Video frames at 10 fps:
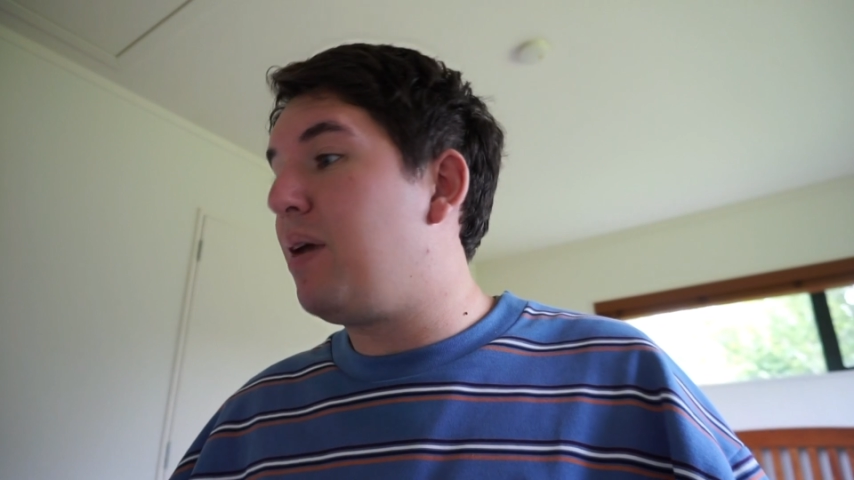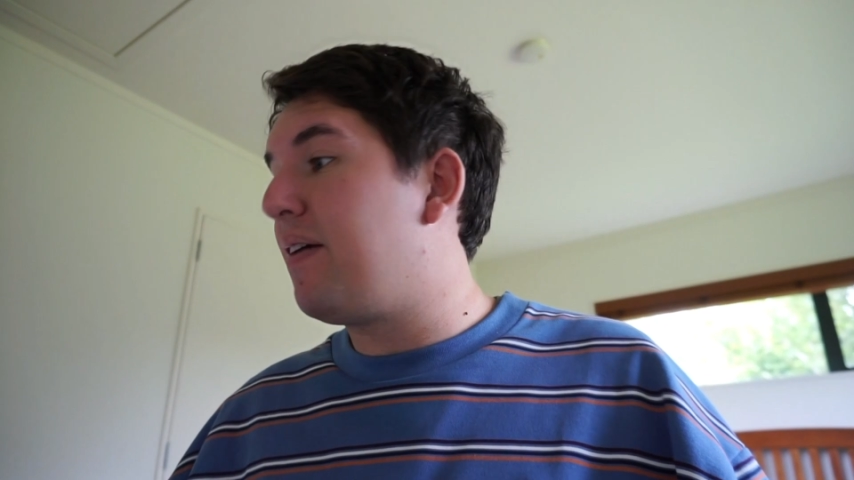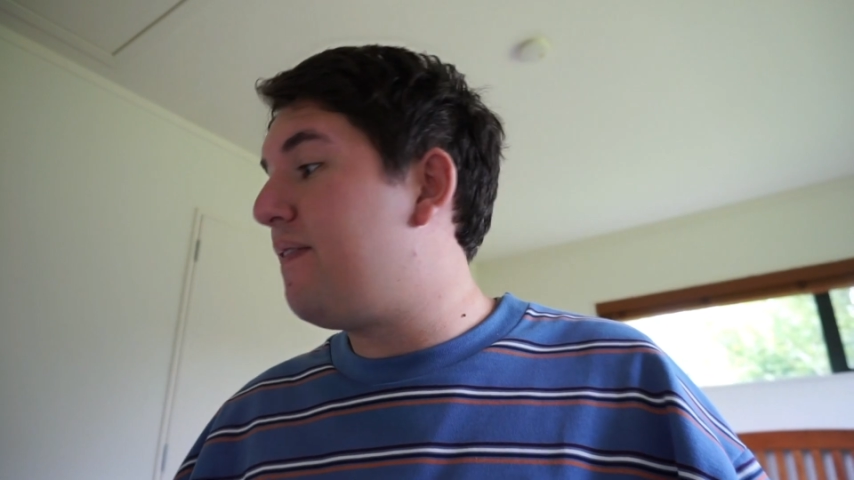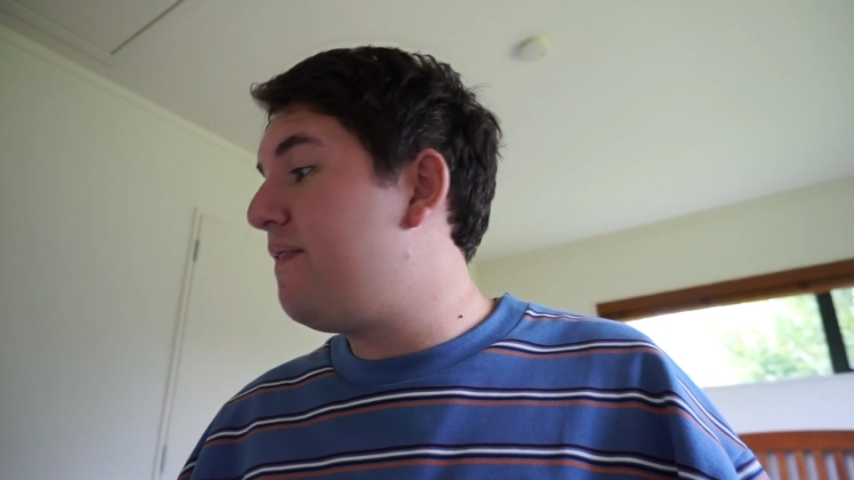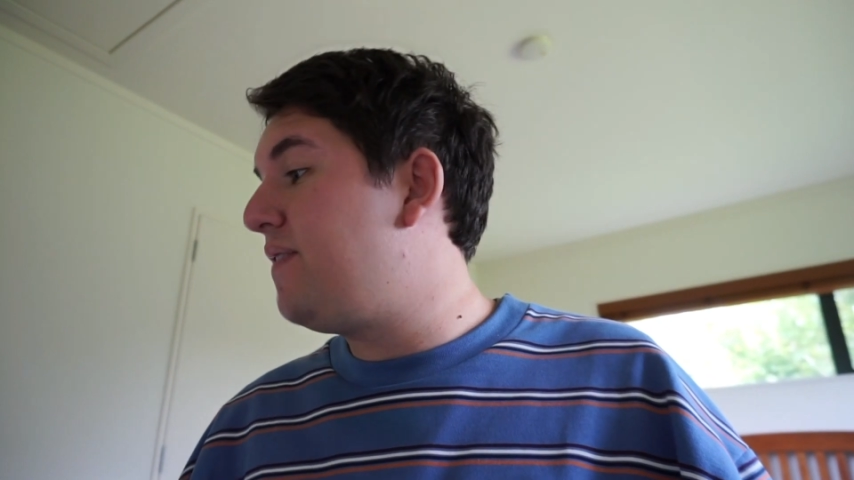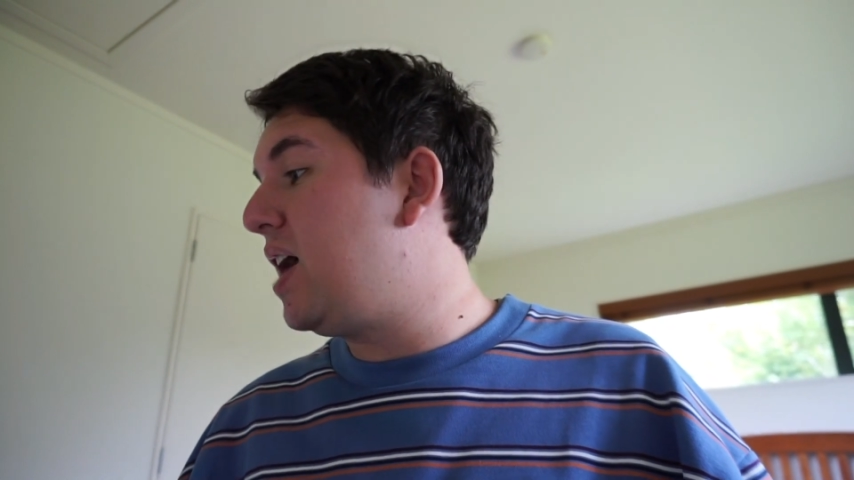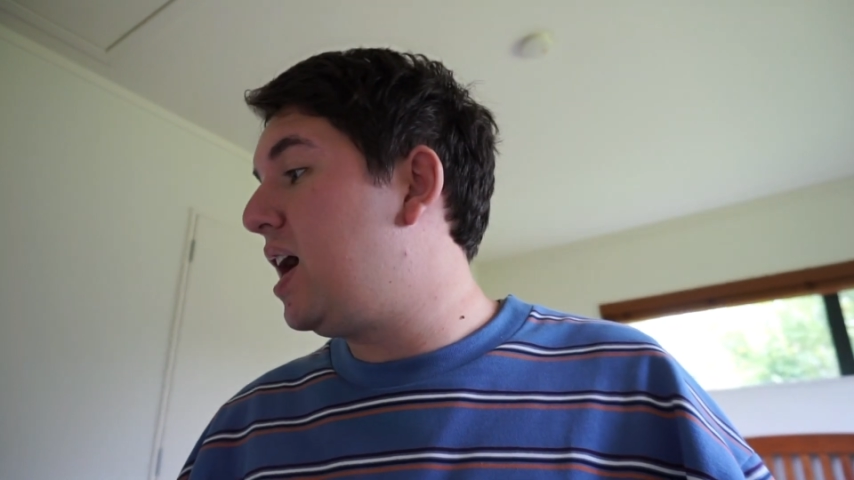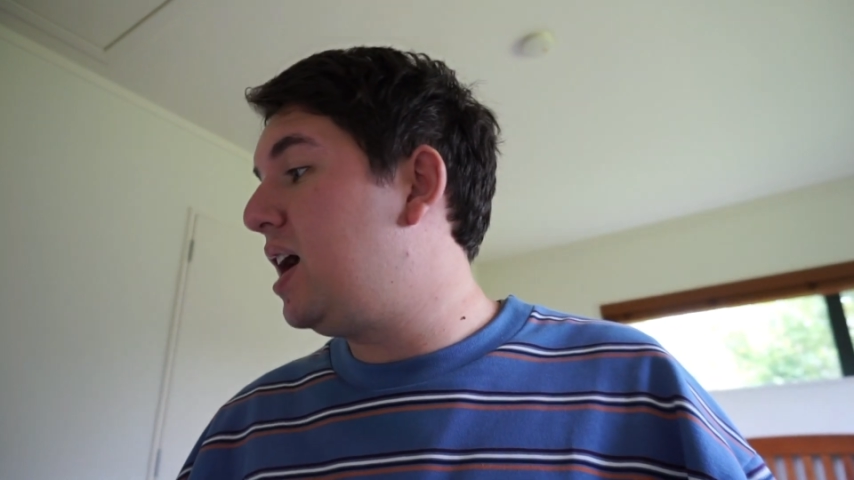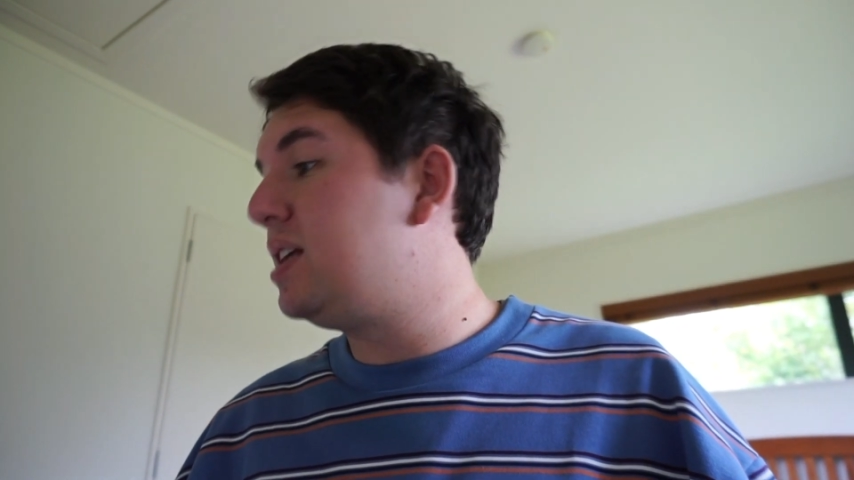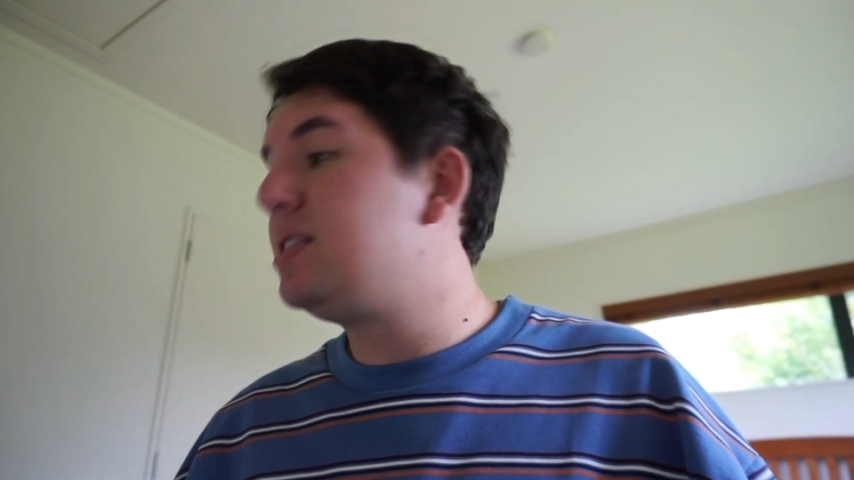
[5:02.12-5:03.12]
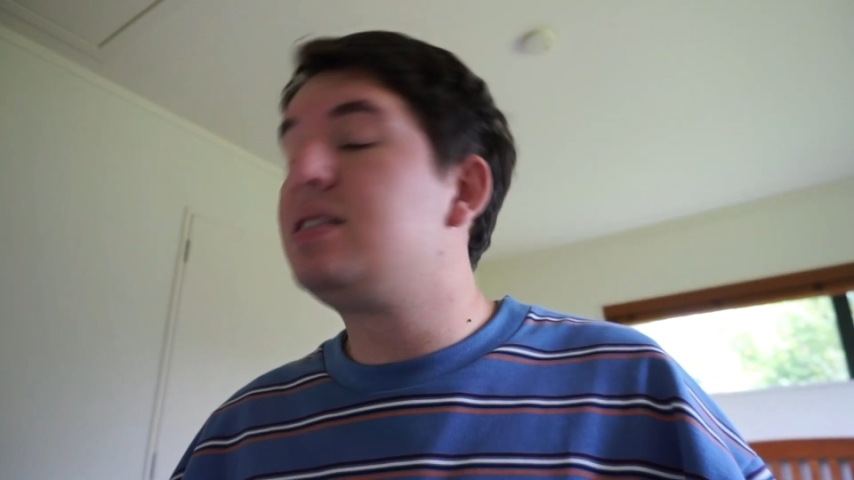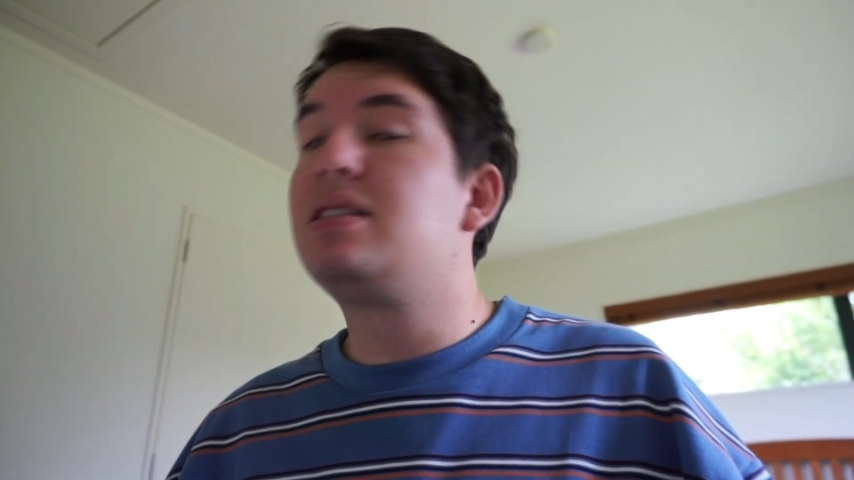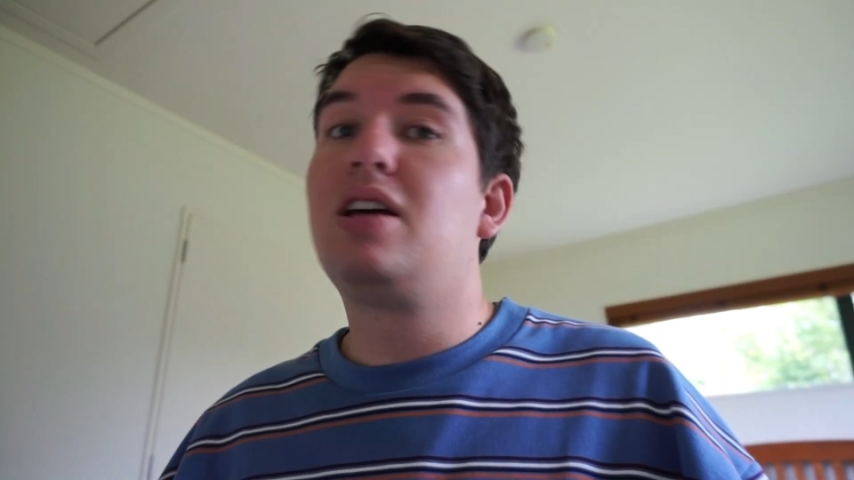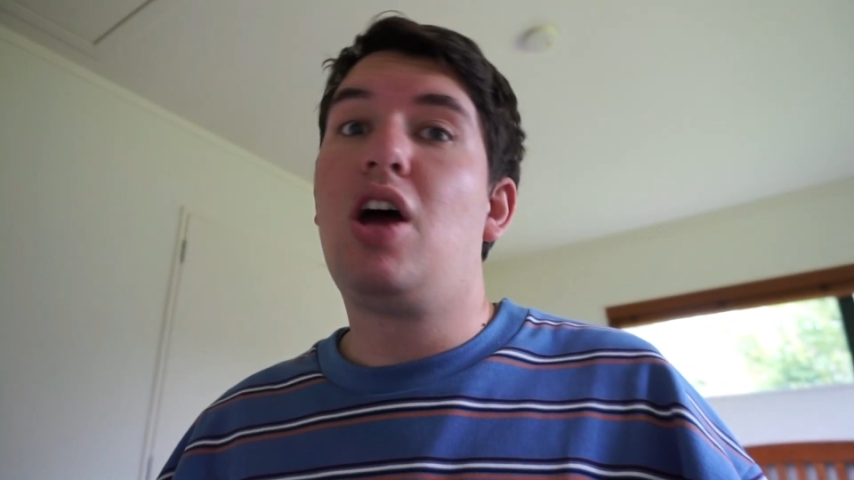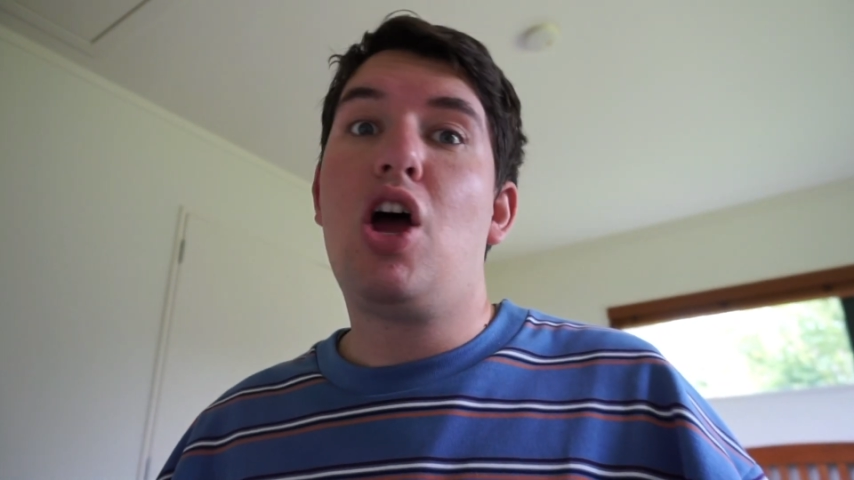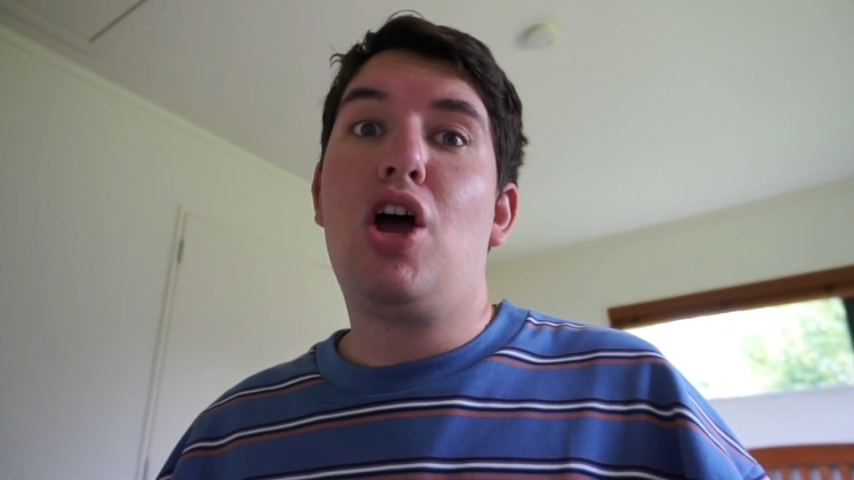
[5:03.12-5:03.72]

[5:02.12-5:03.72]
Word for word: my first